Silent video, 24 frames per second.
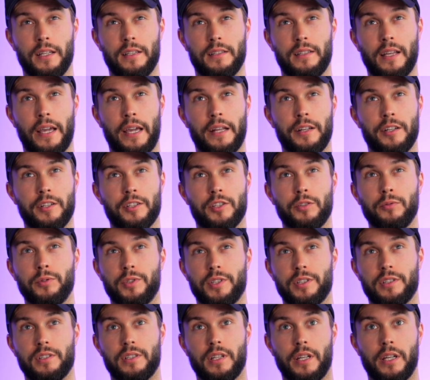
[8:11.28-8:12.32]
In Danish, you would
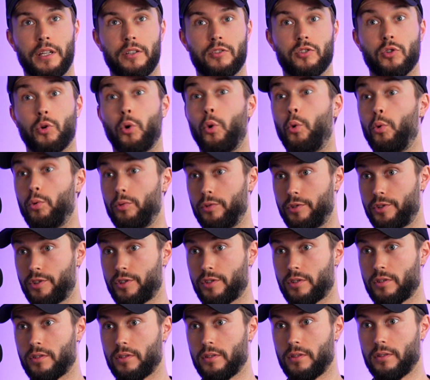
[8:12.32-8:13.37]
just say
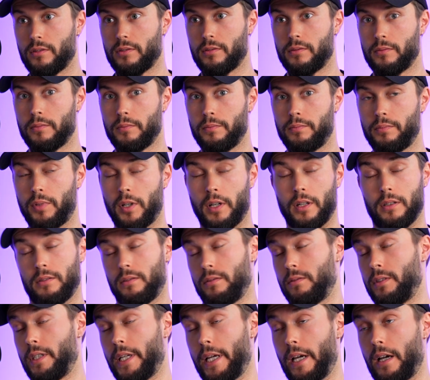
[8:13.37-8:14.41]
trolls. Mm-hmm. But
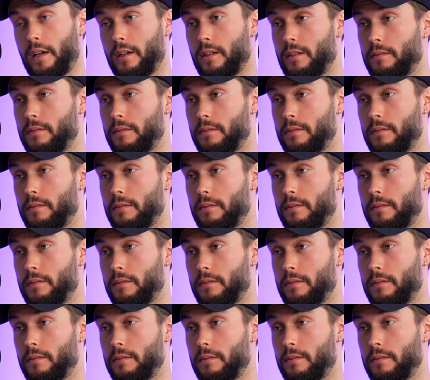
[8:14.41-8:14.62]
yeah,